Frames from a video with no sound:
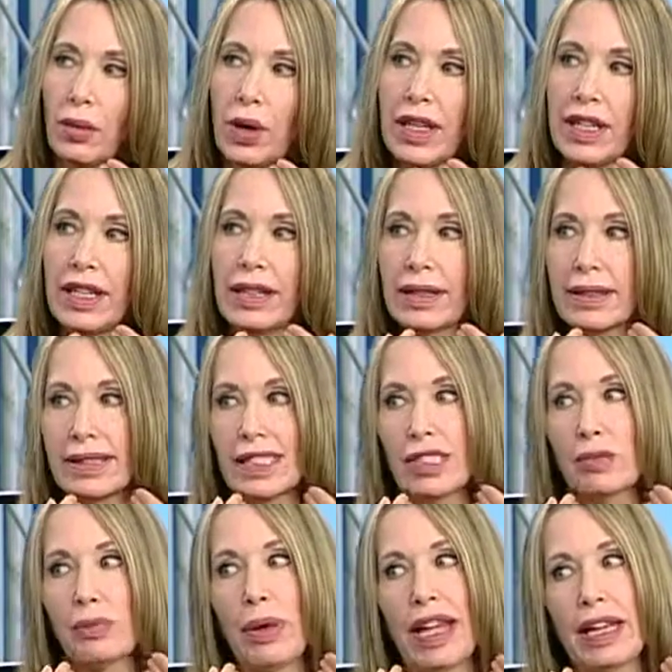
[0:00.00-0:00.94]
we can
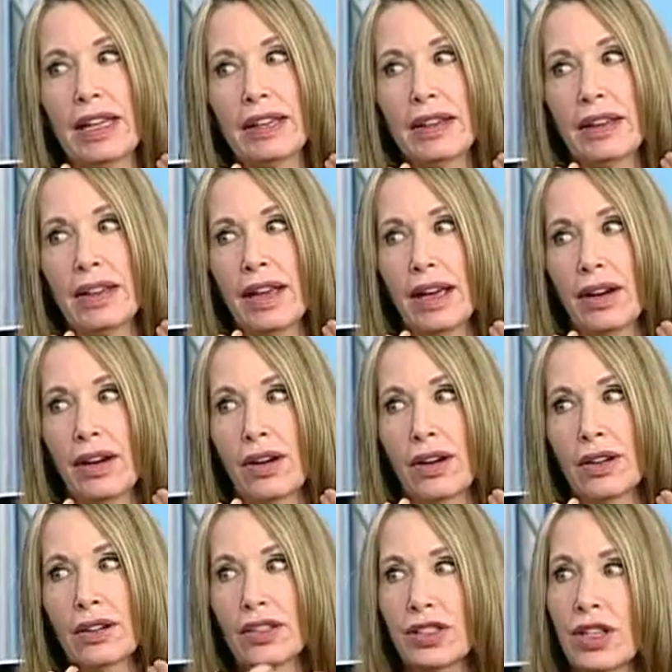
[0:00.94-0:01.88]
expand that
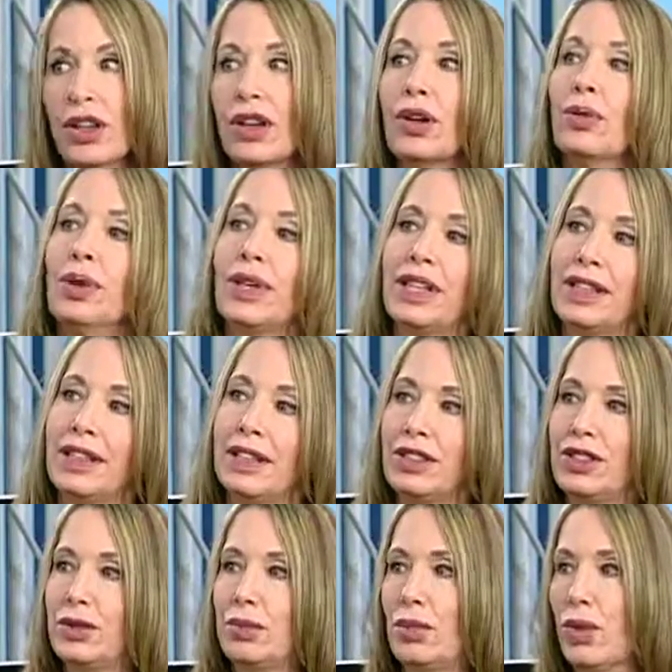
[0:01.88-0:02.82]
arch, we can
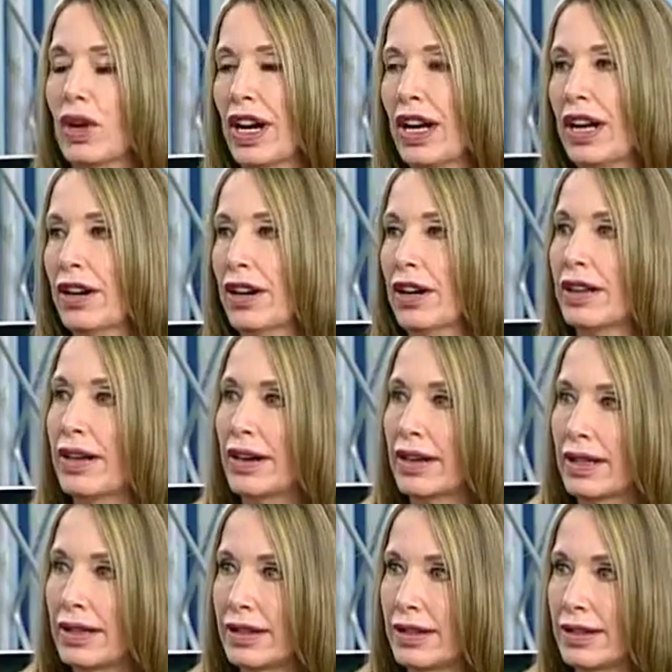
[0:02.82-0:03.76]
get you more air at
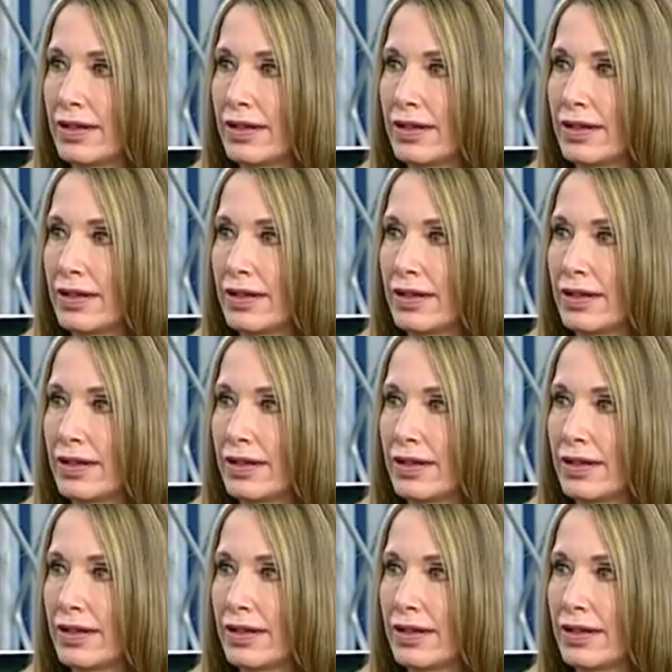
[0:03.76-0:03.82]
night.